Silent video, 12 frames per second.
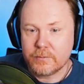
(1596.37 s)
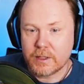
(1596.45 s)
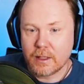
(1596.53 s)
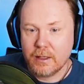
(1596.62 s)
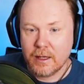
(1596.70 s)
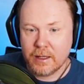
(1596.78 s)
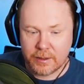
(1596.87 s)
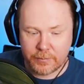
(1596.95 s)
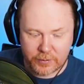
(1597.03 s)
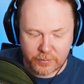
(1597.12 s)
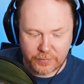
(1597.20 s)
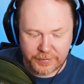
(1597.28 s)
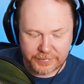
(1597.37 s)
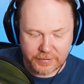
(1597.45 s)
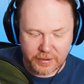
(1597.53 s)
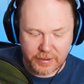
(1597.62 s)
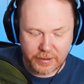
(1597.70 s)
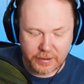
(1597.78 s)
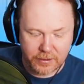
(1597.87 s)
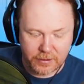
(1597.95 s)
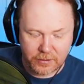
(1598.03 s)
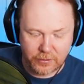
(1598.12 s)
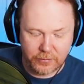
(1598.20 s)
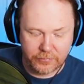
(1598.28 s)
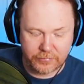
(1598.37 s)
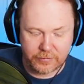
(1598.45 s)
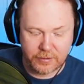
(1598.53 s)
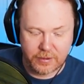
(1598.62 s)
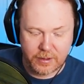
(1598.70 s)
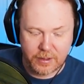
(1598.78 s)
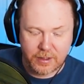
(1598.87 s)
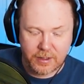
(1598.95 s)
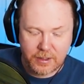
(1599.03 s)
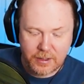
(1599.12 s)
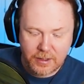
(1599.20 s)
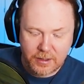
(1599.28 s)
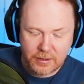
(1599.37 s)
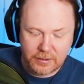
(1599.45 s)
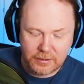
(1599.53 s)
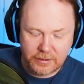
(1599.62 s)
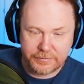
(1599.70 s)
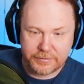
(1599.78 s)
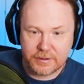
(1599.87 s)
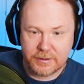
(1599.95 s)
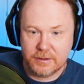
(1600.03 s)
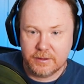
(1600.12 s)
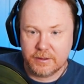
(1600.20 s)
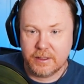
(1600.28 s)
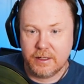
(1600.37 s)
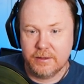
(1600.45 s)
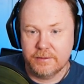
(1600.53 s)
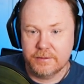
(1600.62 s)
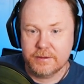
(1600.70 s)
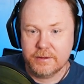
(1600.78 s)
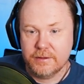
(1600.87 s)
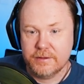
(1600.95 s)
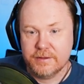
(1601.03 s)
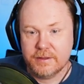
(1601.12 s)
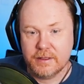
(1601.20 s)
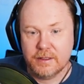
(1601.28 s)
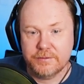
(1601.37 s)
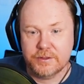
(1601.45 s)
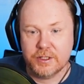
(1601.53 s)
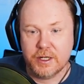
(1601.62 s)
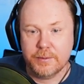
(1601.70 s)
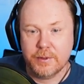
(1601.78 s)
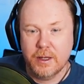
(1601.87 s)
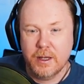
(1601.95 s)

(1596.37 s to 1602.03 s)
and then we call this eye closed left. Okay, so this is the left shape.